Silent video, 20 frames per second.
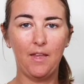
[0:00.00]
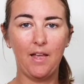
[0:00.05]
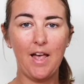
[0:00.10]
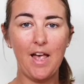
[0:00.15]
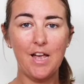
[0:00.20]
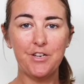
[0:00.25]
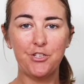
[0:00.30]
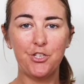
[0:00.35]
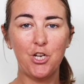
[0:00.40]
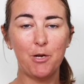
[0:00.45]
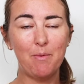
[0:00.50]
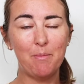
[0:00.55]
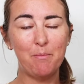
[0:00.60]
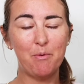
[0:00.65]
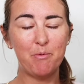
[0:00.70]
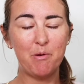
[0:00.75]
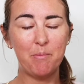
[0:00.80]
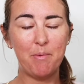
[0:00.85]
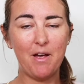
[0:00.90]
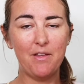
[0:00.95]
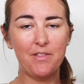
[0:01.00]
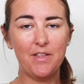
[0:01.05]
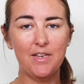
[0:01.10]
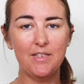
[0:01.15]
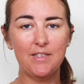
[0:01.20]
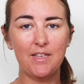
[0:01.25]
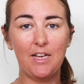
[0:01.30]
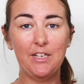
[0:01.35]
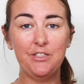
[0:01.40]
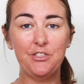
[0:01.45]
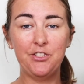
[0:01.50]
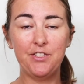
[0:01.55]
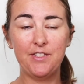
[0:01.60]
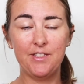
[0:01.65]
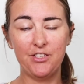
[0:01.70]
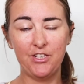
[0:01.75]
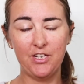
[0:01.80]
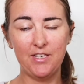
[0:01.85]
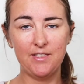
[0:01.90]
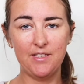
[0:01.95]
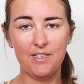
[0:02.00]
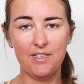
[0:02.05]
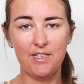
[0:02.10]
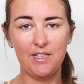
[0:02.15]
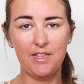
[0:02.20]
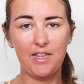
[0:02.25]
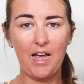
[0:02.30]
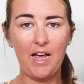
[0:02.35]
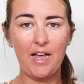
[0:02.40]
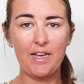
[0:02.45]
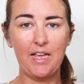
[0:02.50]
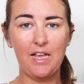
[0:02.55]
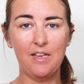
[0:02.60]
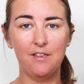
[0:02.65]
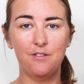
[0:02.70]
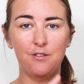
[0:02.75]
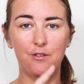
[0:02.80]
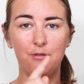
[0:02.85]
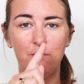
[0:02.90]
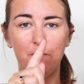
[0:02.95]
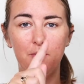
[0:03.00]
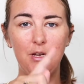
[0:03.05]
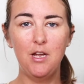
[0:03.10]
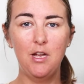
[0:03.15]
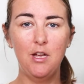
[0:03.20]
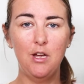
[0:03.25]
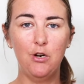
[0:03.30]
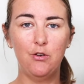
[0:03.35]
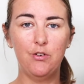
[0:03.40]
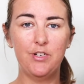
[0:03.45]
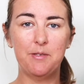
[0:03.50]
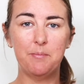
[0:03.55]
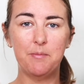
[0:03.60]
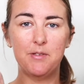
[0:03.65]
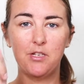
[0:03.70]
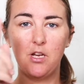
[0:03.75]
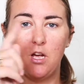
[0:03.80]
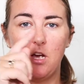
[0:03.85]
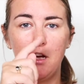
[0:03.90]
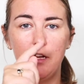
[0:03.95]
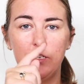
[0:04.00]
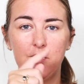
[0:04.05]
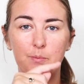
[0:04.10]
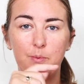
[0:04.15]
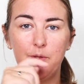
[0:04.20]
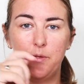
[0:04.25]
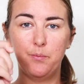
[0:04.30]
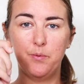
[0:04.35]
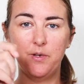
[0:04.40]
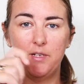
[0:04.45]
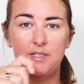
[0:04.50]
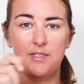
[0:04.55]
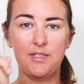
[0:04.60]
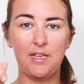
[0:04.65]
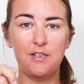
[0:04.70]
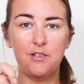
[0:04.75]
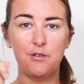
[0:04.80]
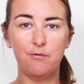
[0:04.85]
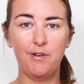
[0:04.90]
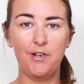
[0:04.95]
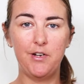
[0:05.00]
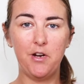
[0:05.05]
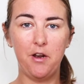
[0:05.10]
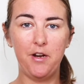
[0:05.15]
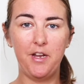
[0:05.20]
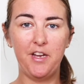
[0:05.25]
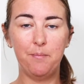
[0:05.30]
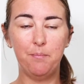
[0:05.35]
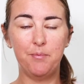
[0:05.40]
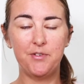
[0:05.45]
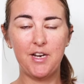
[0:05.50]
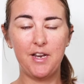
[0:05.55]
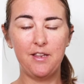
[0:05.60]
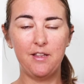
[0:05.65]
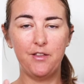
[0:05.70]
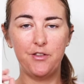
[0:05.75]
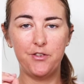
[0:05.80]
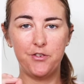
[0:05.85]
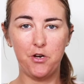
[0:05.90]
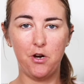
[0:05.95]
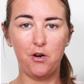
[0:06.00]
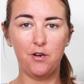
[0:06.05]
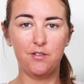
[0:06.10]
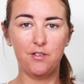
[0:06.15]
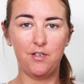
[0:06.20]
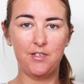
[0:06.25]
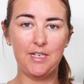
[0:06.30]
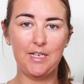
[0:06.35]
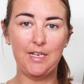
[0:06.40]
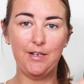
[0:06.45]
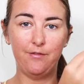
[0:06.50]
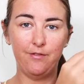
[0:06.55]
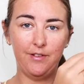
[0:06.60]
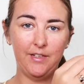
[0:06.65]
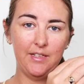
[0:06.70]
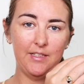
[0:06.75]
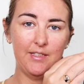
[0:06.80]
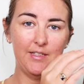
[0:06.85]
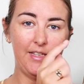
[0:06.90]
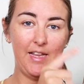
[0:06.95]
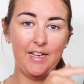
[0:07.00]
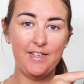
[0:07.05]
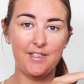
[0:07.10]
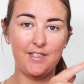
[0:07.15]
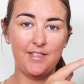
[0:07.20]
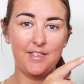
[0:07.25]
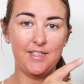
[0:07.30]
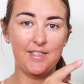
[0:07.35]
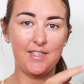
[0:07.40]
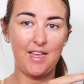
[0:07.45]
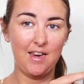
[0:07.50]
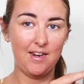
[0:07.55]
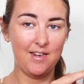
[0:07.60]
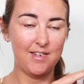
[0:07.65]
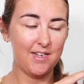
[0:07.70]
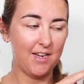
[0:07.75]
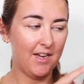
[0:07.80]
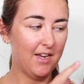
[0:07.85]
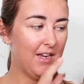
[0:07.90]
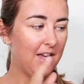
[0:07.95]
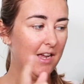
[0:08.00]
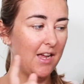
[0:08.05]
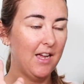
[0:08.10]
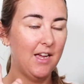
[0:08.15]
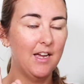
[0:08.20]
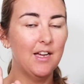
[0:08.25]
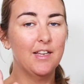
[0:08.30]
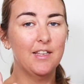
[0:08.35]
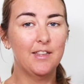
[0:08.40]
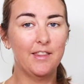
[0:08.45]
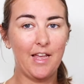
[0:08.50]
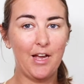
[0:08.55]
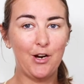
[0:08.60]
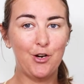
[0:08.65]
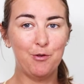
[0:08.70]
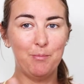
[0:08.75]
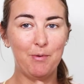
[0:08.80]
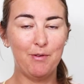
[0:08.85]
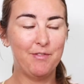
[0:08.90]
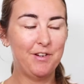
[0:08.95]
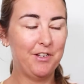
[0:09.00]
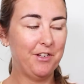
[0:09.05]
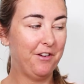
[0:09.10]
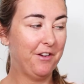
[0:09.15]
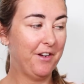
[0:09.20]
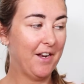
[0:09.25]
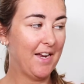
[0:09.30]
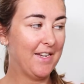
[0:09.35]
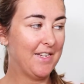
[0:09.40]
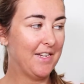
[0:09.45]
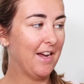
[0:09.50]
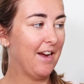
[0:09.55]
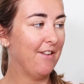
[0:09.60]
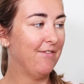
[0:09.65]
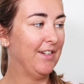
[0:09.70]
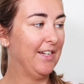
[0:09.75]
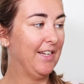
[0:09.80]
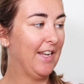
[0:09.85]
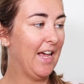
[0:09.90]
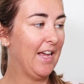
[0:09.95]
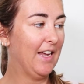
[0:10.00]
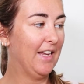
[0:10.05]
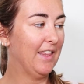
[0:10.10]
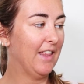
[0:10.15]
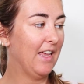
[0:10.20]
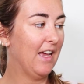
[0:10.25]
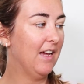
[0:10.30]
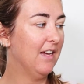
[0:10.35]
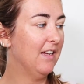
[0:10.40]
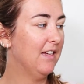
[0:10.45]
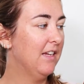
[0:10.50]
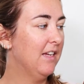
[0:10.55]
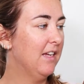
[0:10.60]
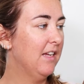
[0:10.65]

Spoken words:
I actually told my mum about this, and she suggested that I get some Christmas cards with the word Santa written on it and pretend that the dogs are delivering letters to Santa. That could be a really good idea. I really like that.